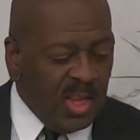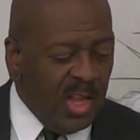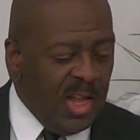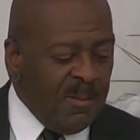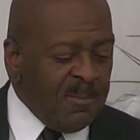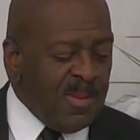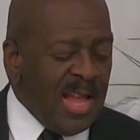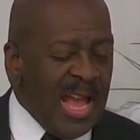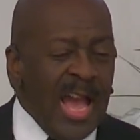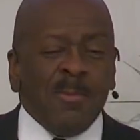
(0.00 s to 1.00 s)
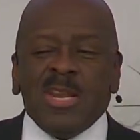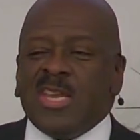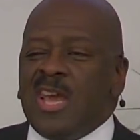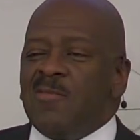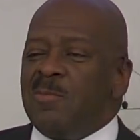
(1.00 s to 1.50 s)
Um, how many
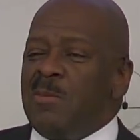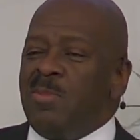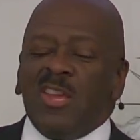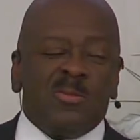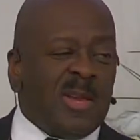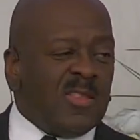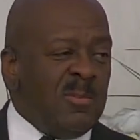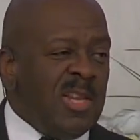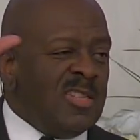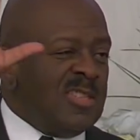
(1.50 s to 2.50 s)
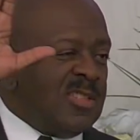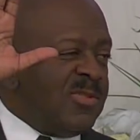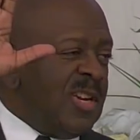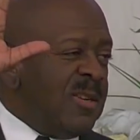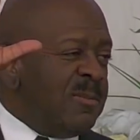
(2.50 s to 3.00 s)
have been blessed by the meetings thus far?